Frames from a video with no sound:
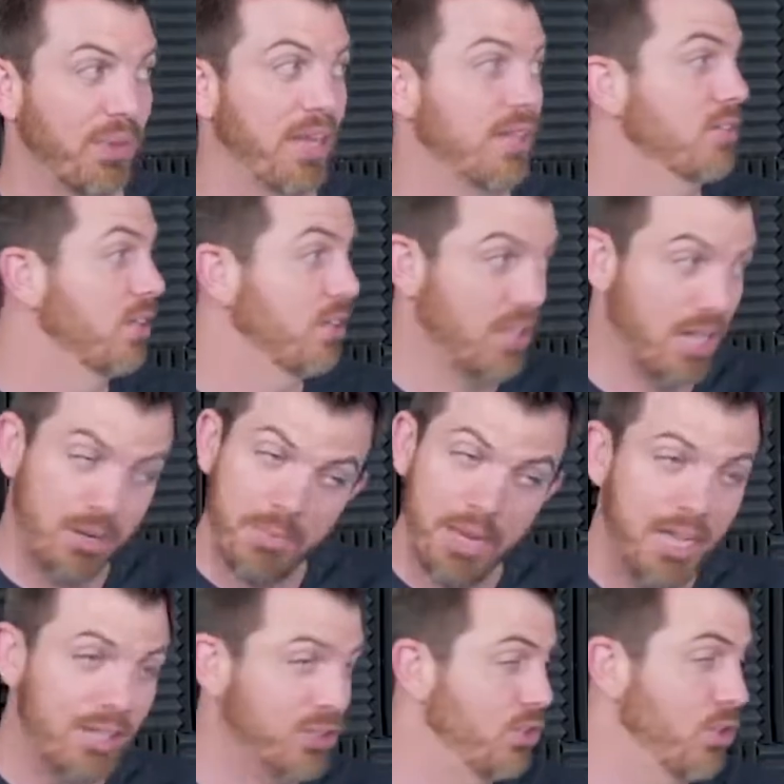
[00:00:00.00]
Then a lot of
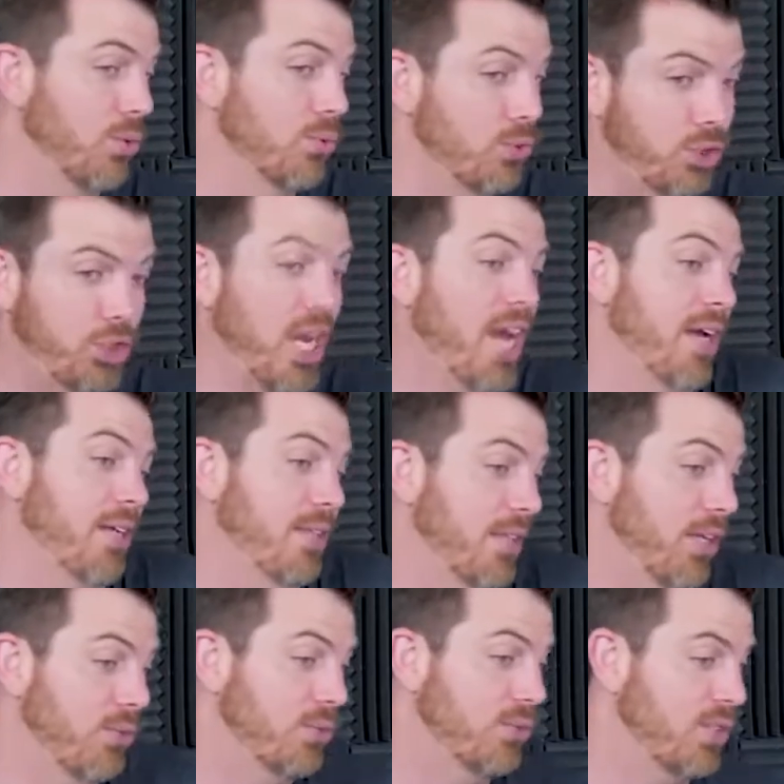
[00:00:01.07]
banks don't check.
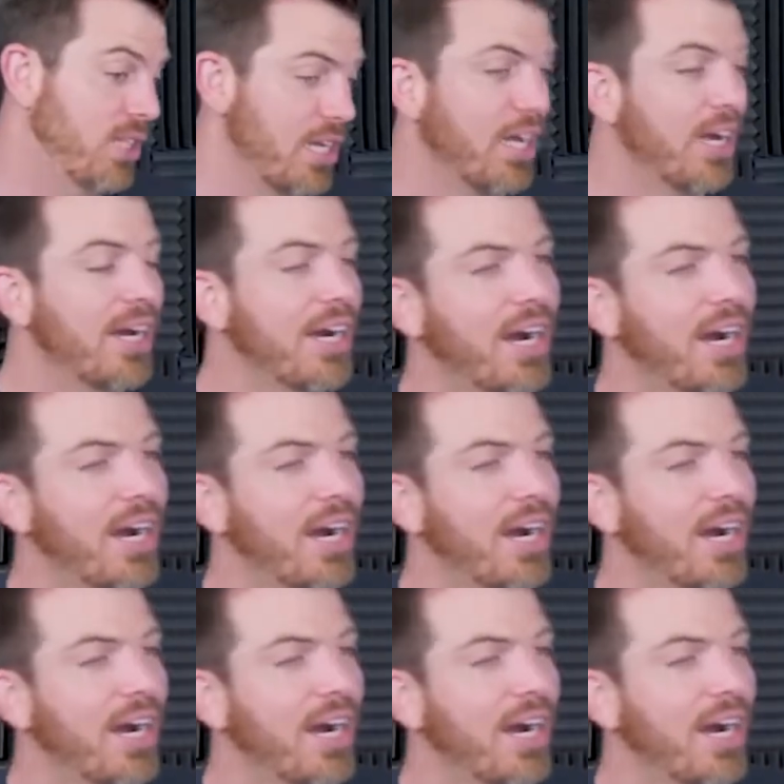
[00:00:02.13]
They don't see.